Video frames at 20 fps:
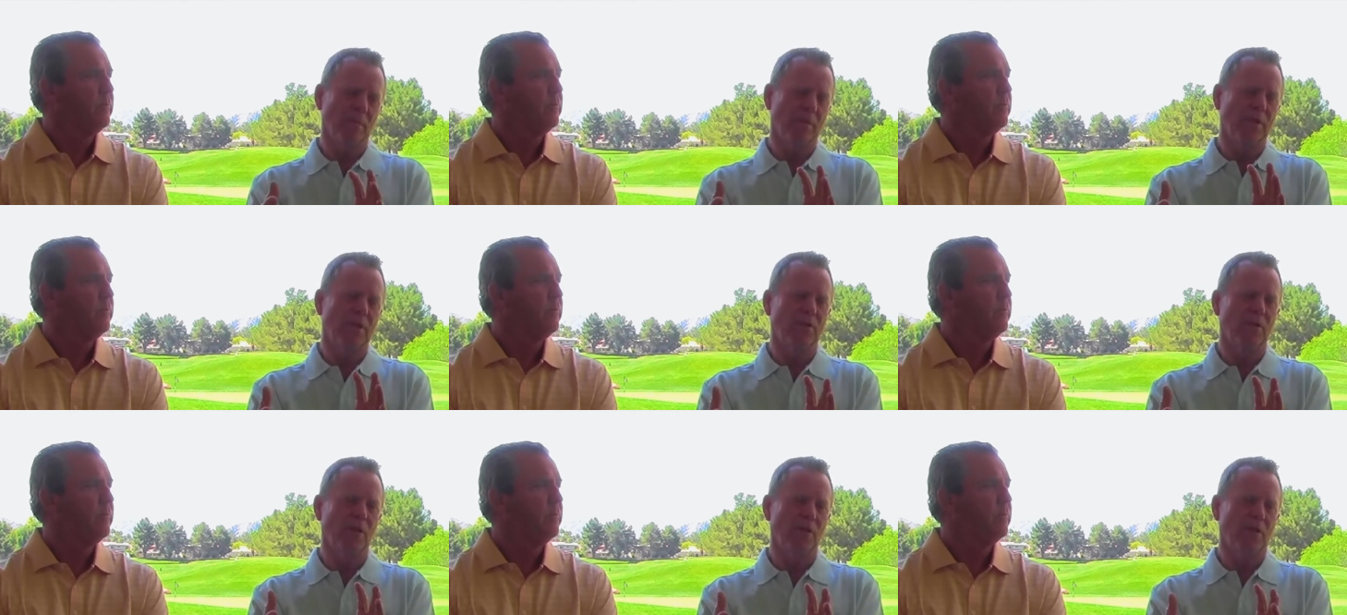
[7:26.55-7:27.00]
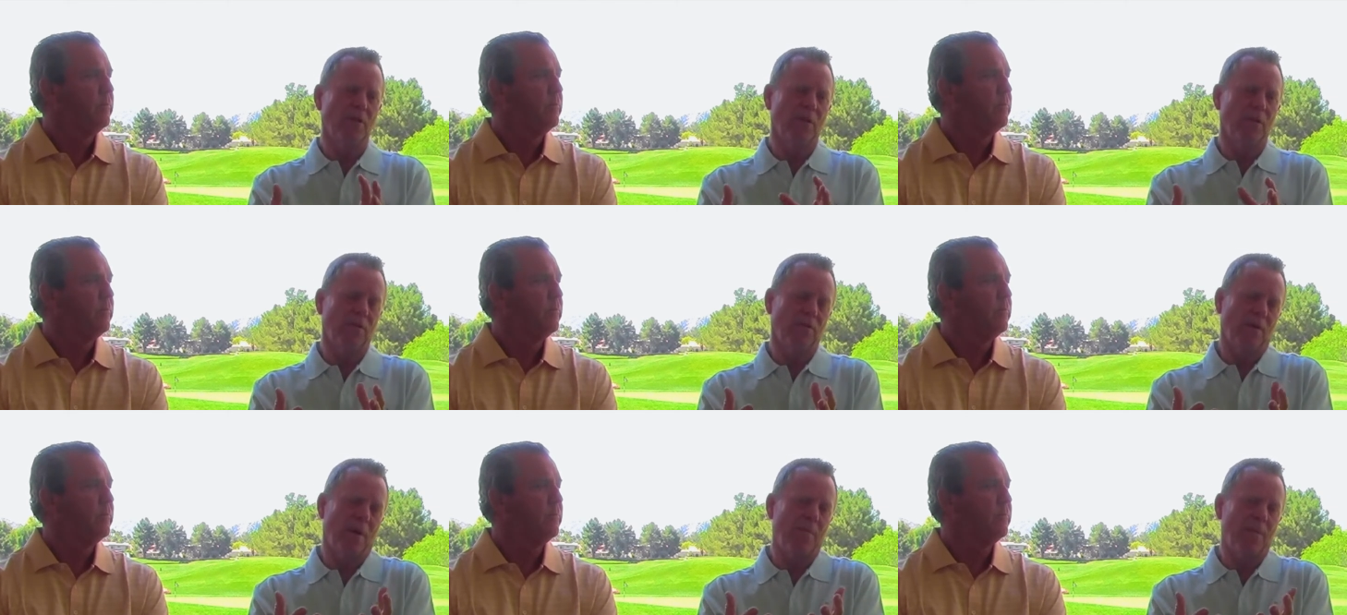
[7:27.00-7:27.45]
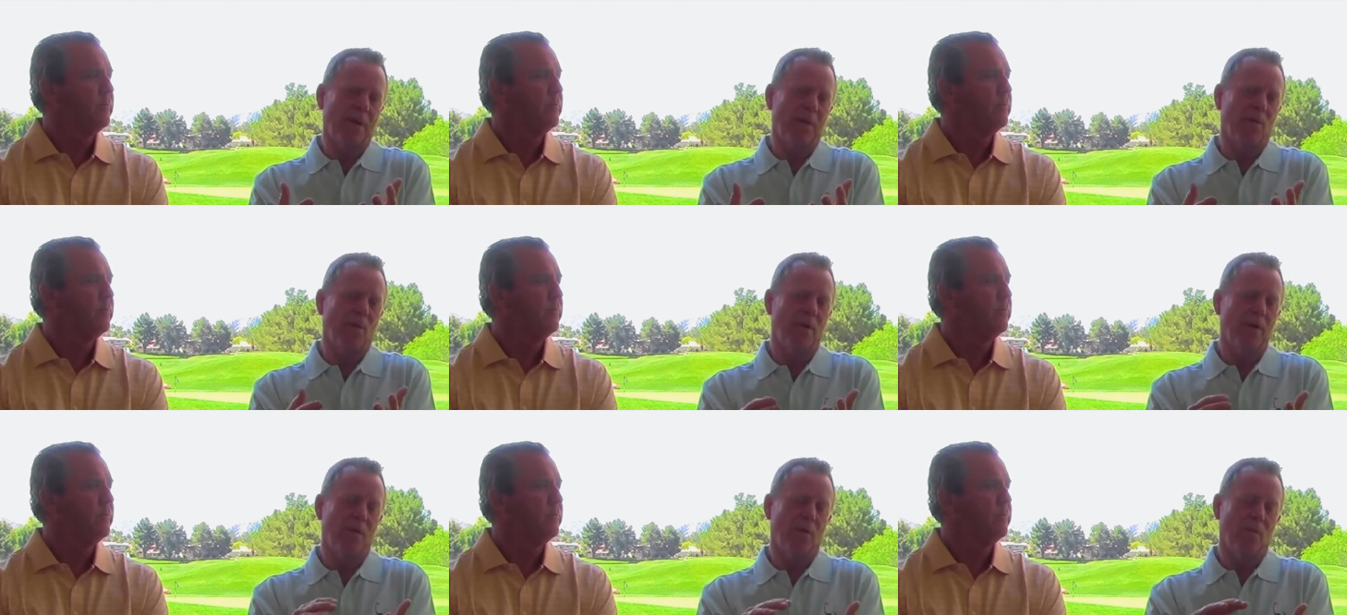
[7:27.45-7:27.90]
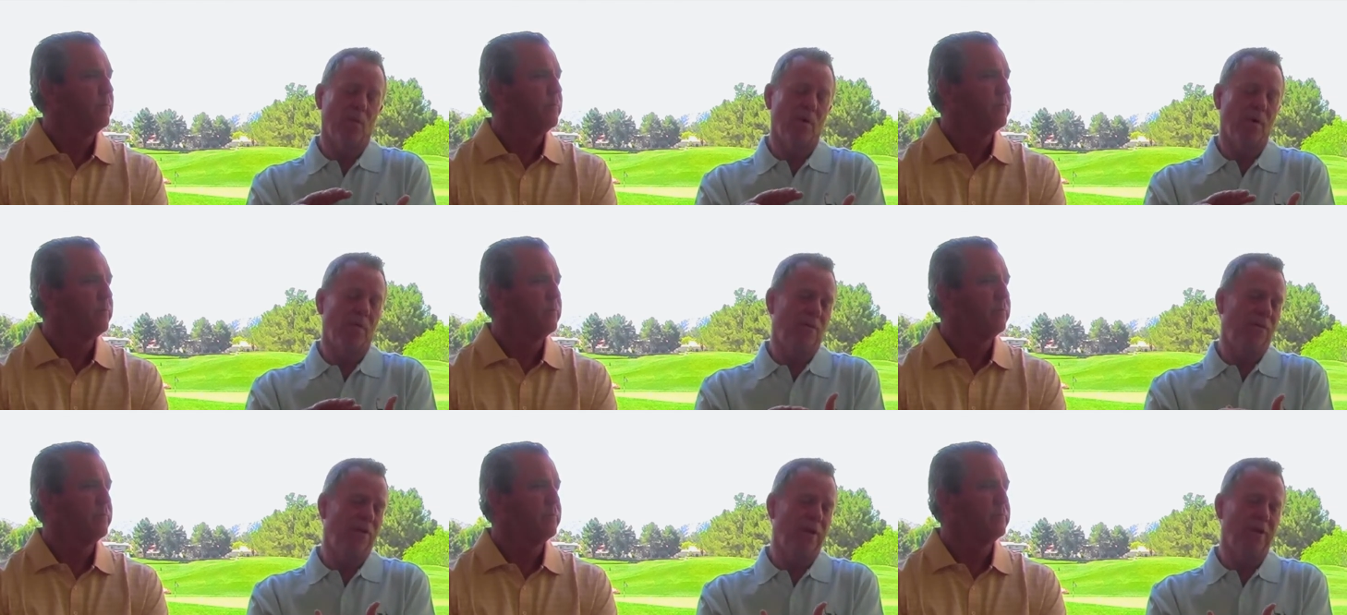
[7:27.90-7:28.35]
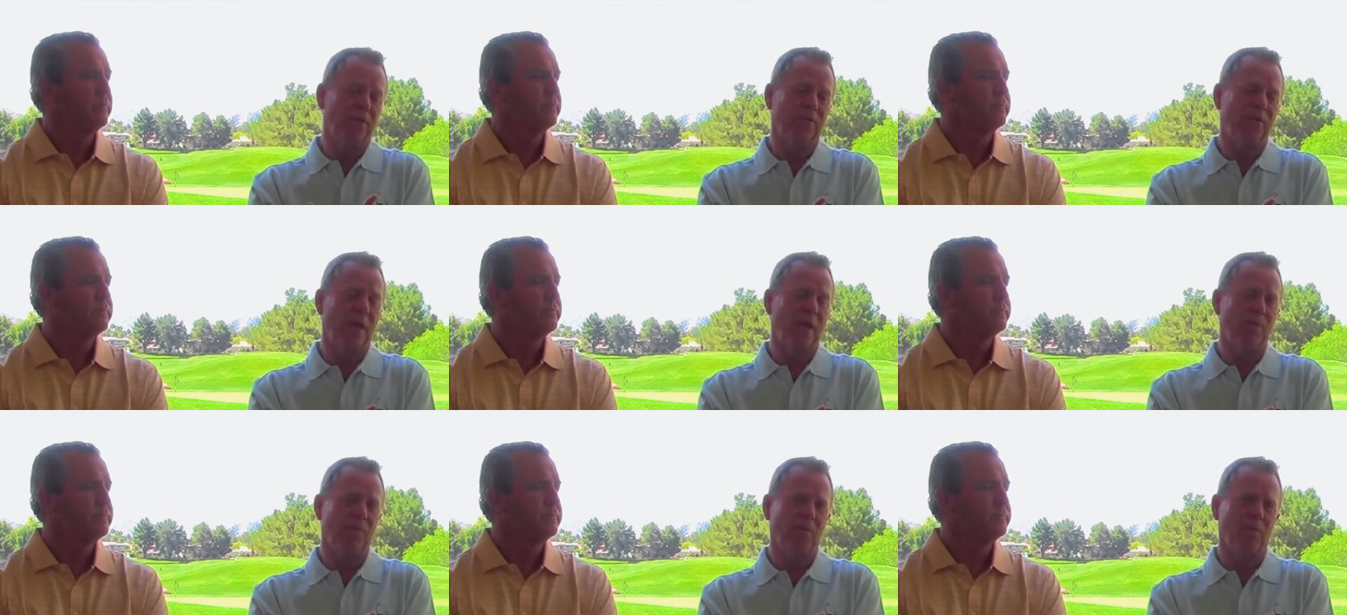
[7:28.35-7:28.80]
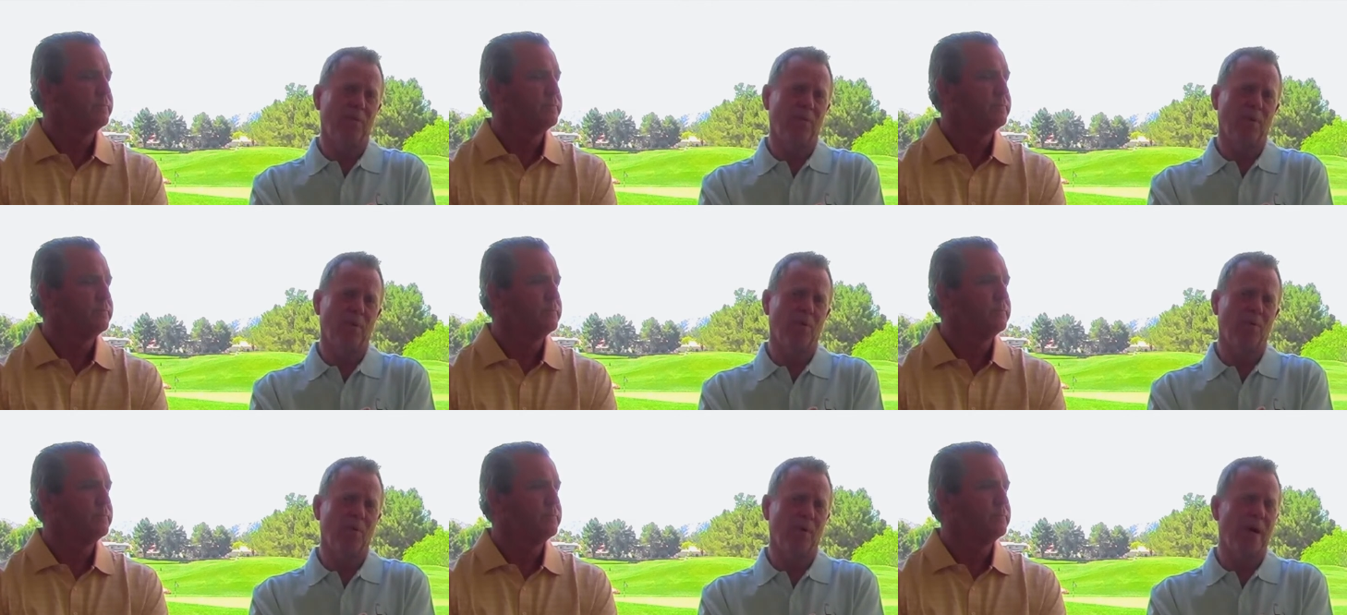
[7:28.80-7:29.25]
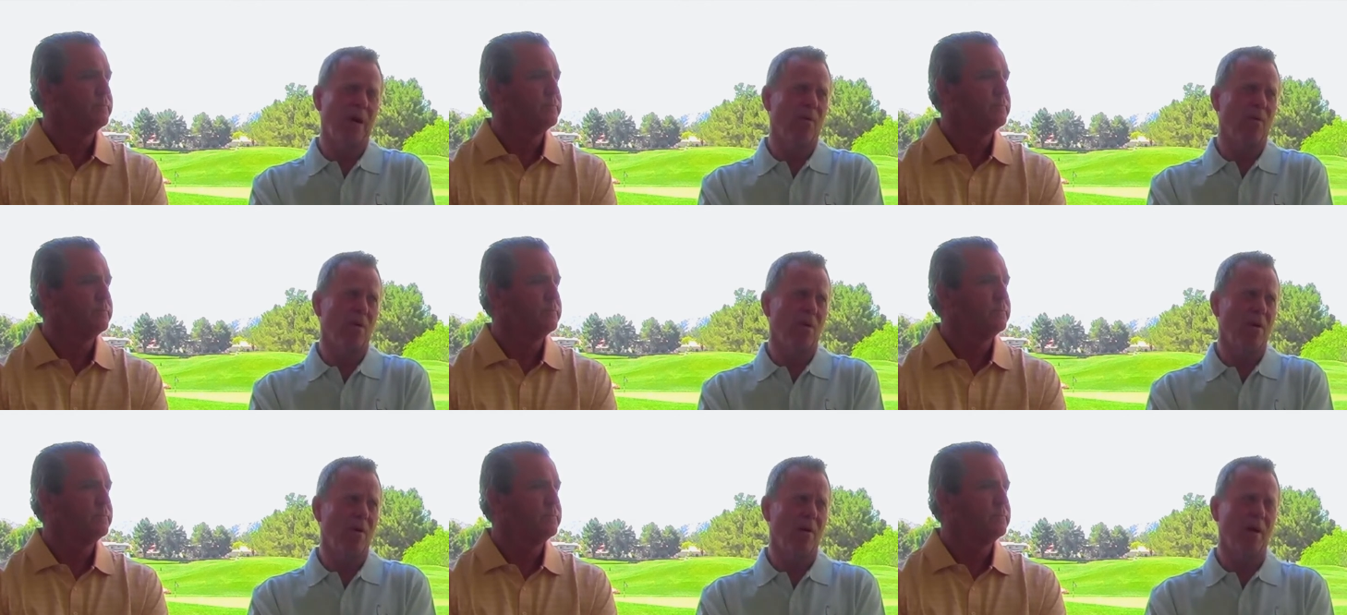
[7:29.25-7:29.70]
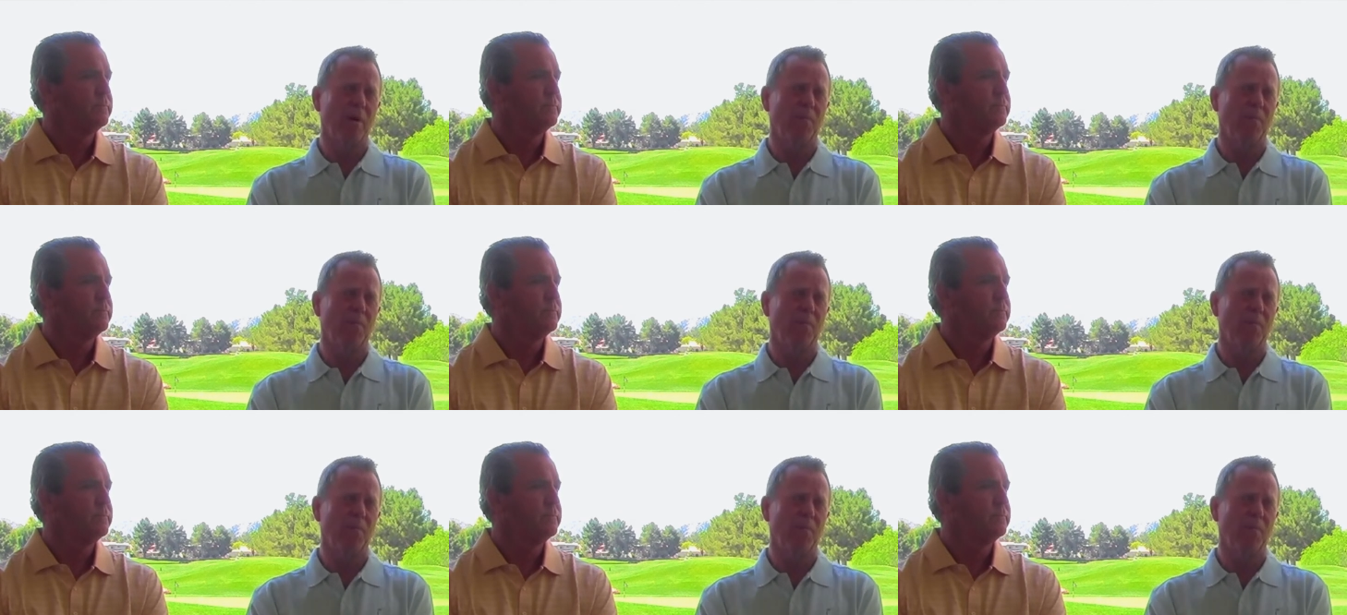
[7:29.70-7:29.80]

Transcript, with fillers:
Speaker 1: listening to. I mean, one one of Zig's tapes is over an hour long.